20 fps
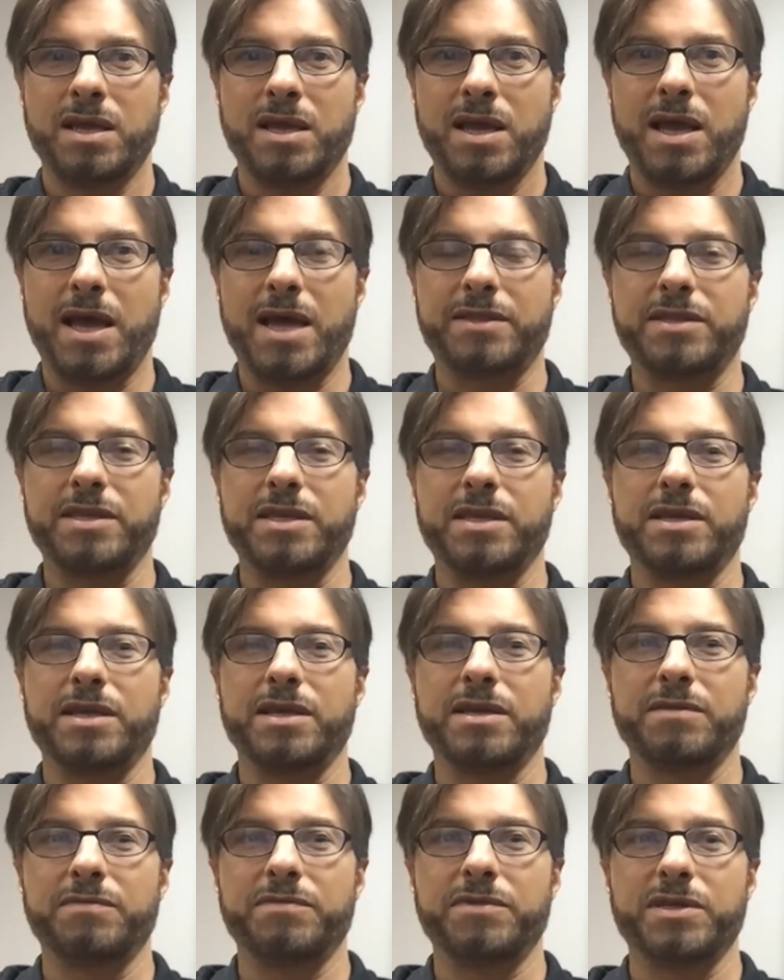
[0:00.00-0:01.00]
At the
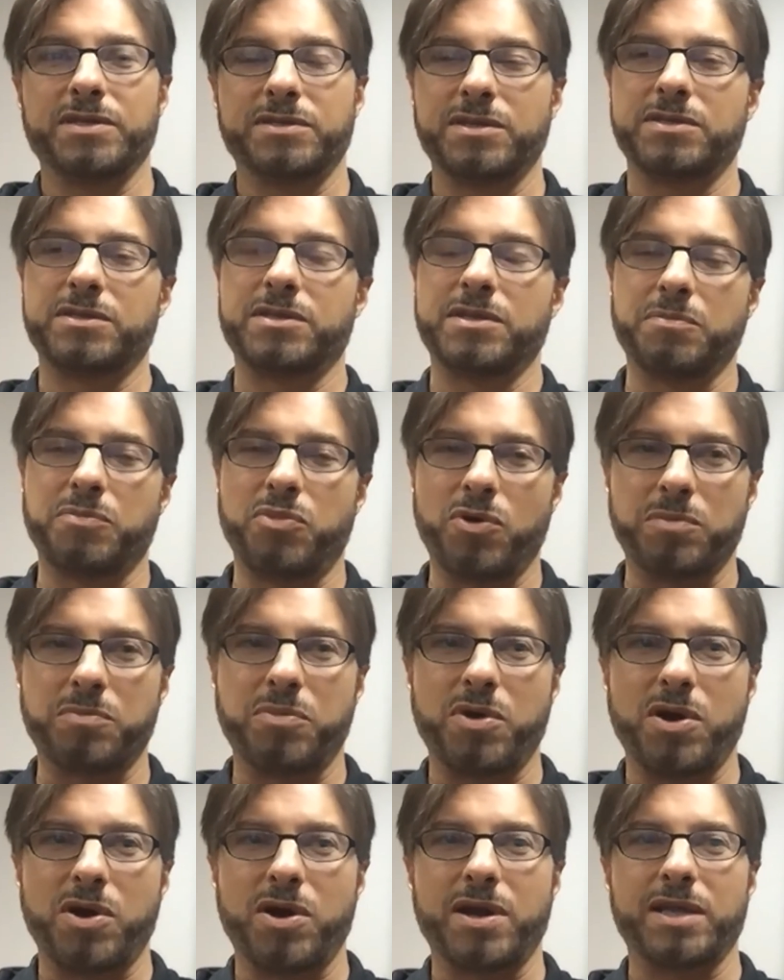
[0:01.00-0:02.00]
end of this is the important
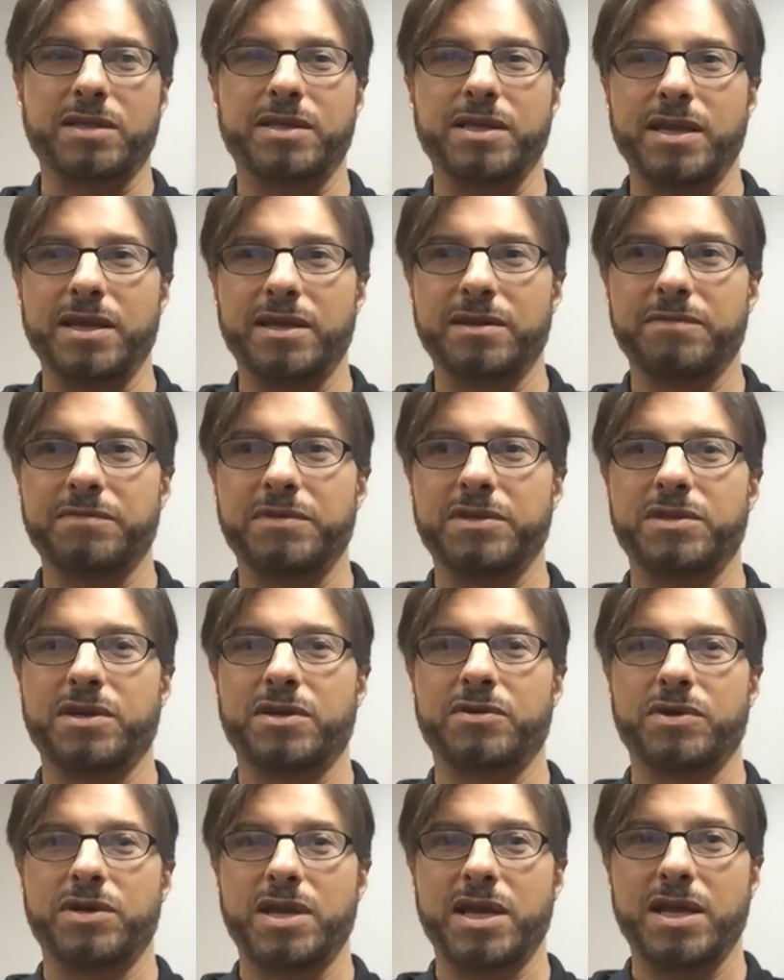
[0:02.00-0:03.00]
part. At the end of this
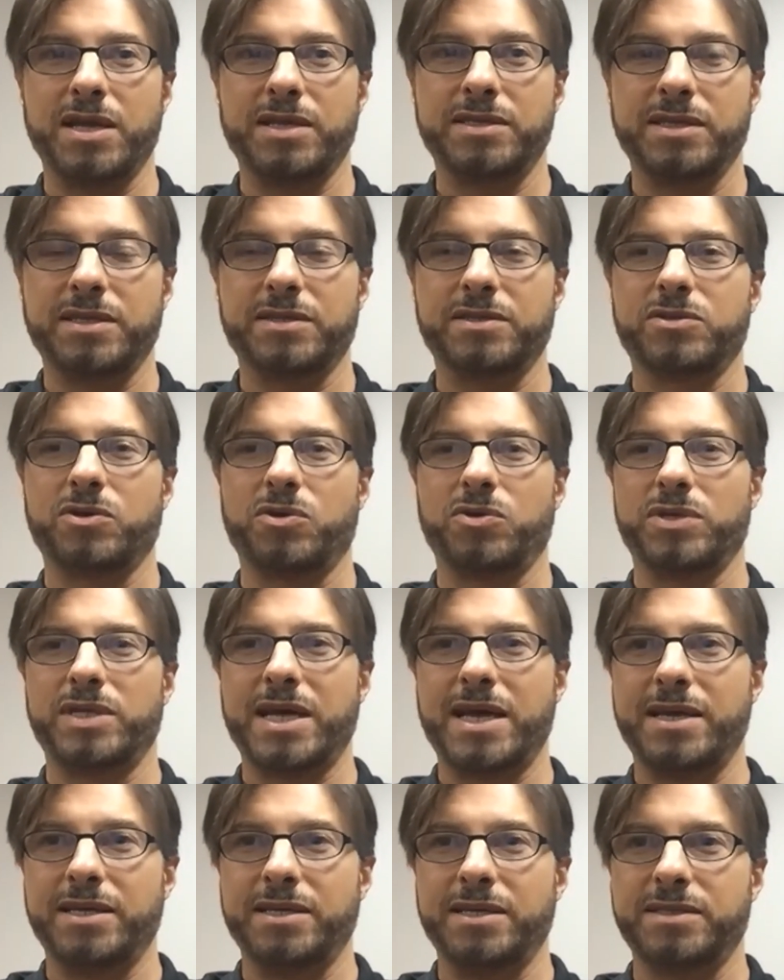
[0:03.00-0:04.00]
100 days, he had sold
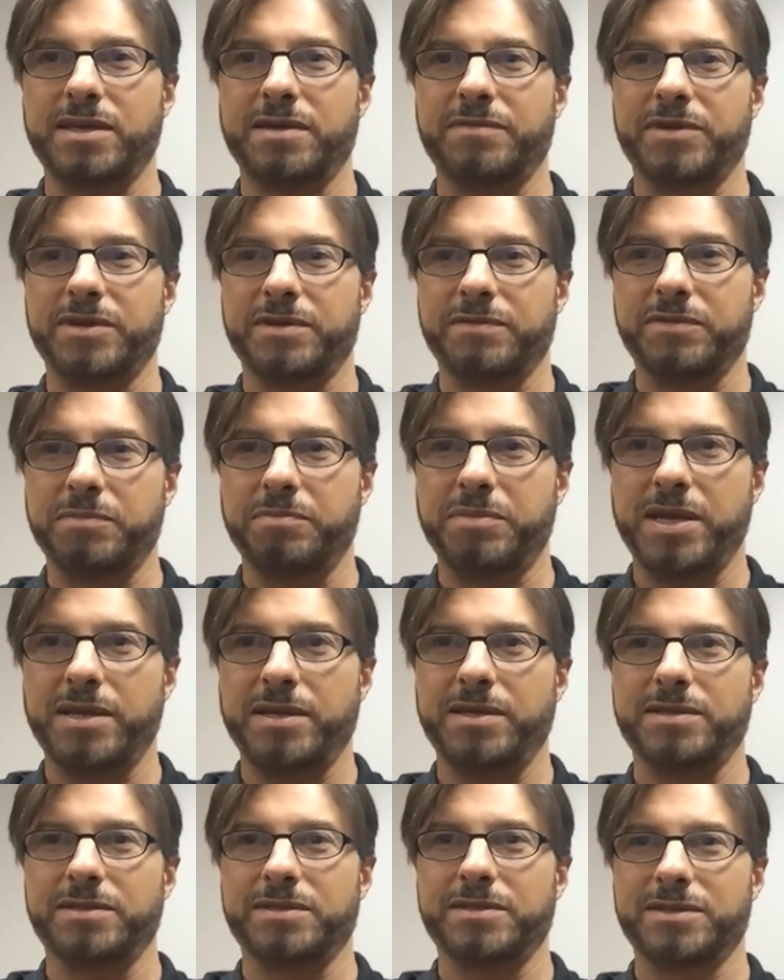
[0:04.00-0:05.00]
97 of the
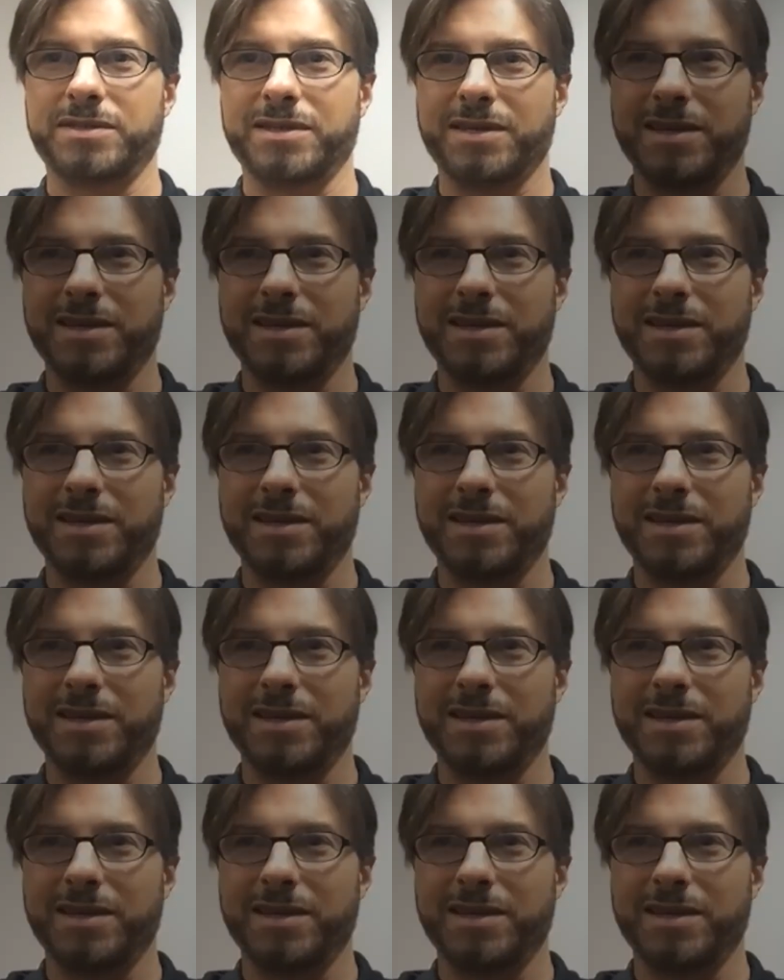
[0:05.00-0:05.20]
paintings.